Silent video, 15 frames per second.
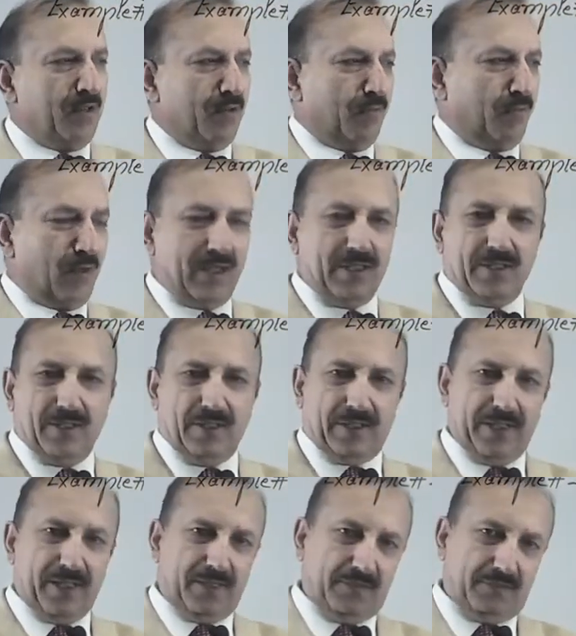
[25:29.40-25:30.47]
Well,
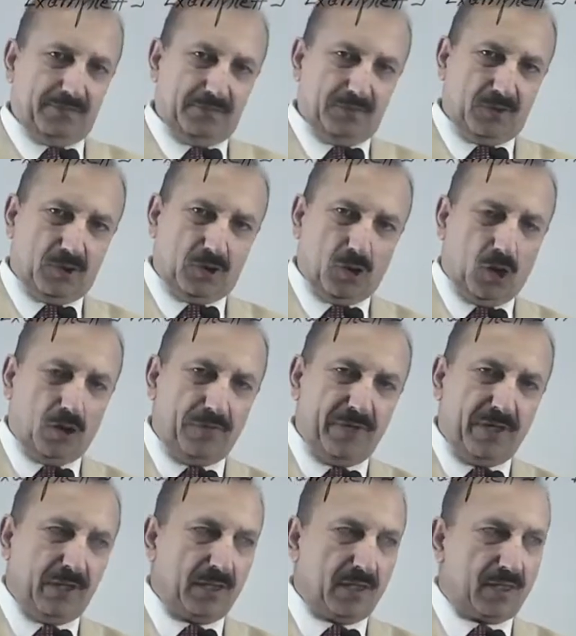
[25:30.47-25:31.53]
again,
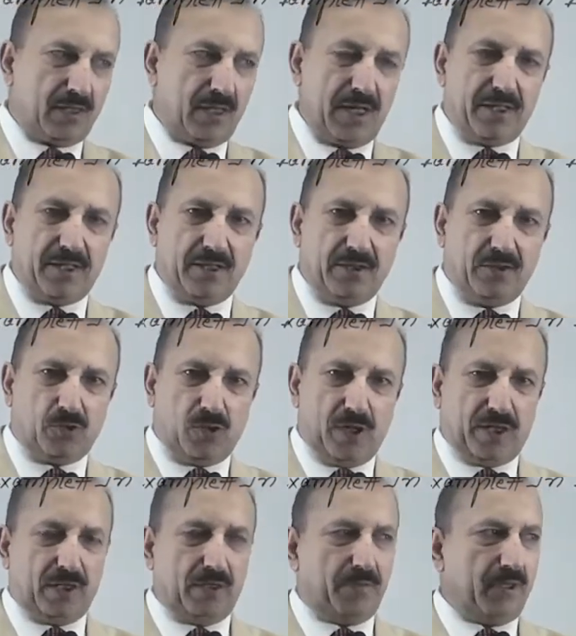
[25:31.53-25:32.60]
solving this right angle
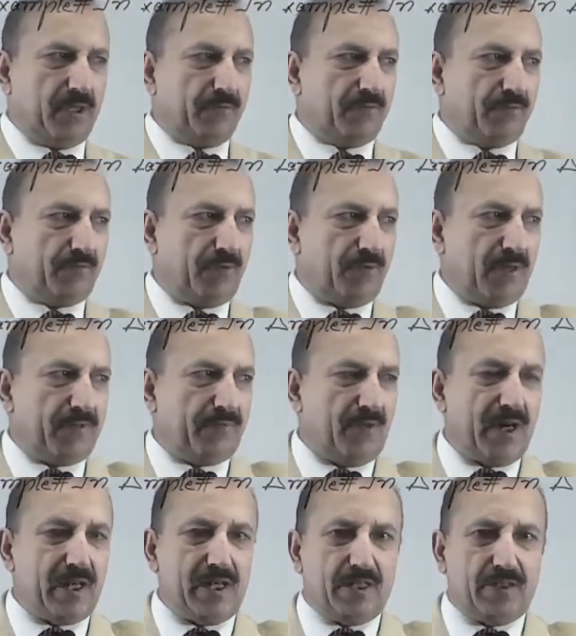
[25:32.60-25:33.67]
triangle means
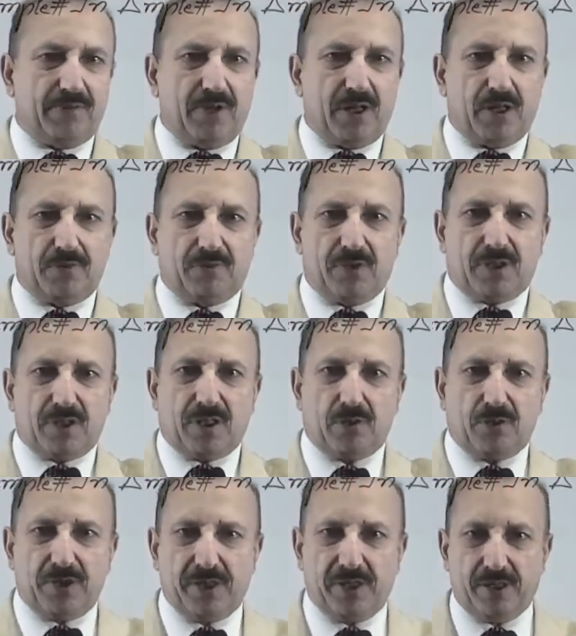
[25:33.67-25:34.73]
finding the value of this
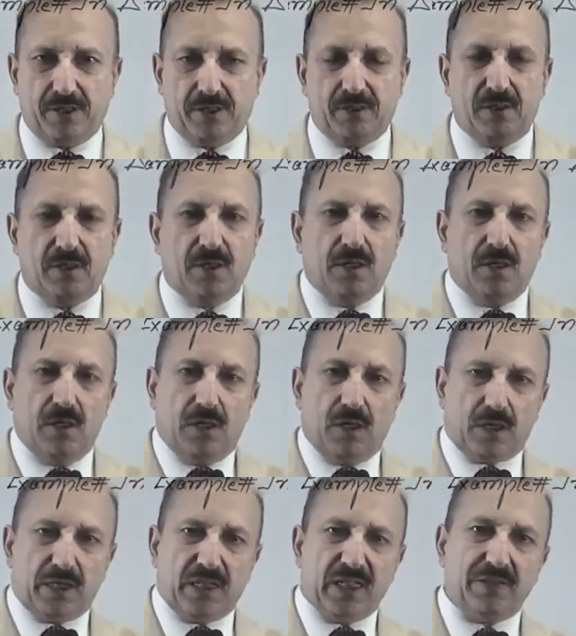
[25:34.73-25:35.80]
unknown here.
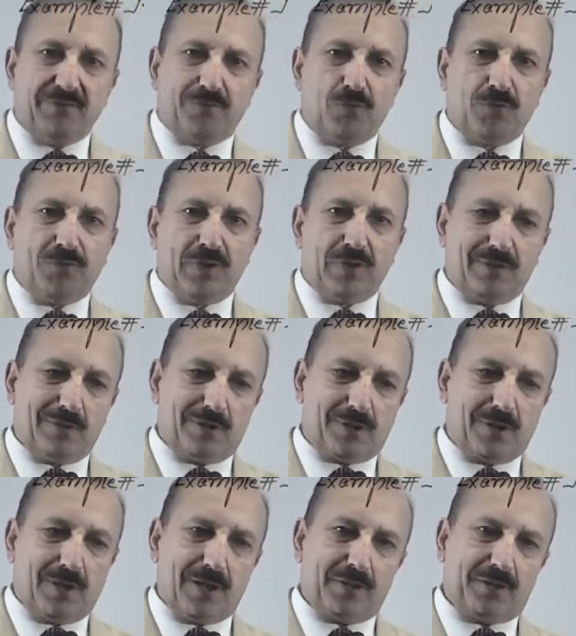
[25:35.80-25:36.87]
Again, we will
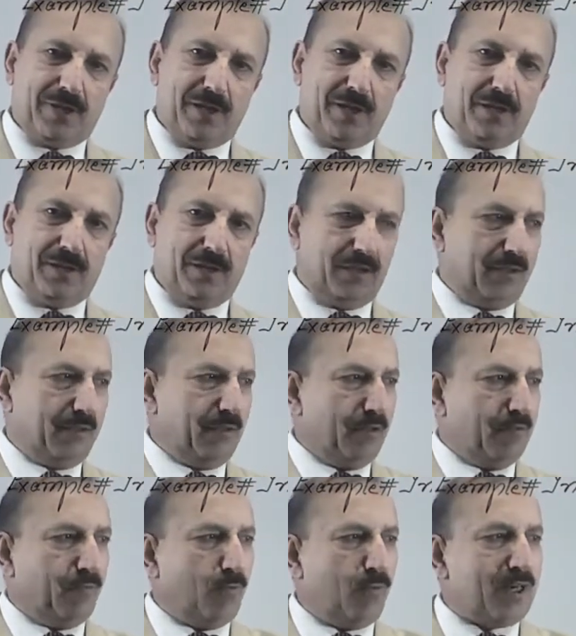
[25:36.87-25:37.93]
start thinking
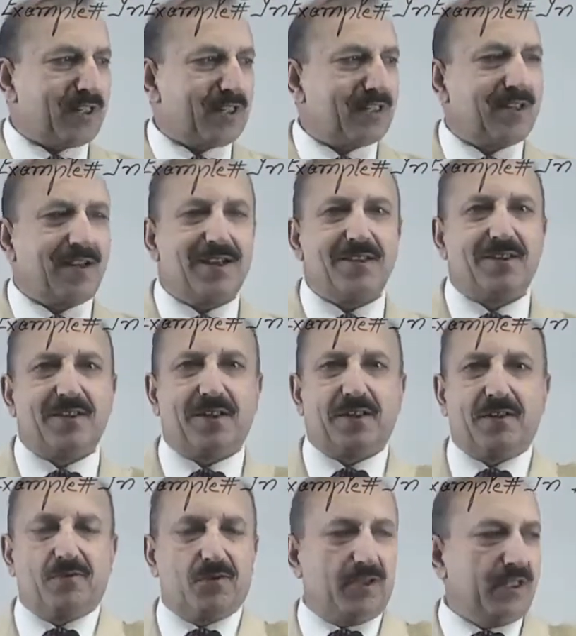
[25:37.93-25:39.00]
what sides are
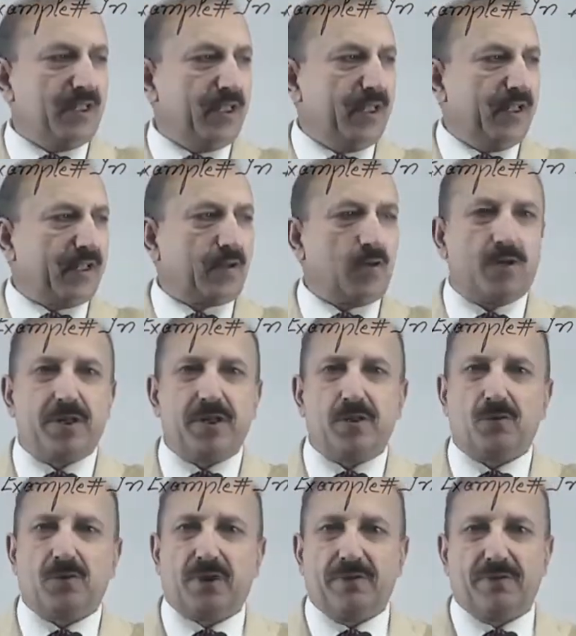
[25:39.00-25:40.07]
given according to
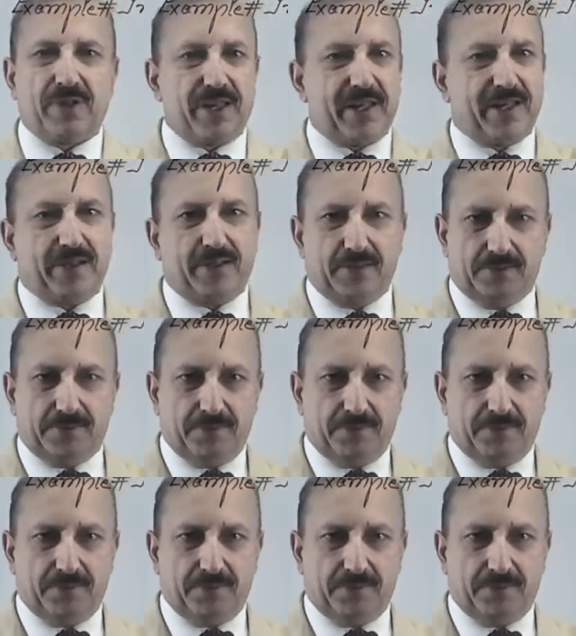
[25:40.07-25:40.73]
the given angle.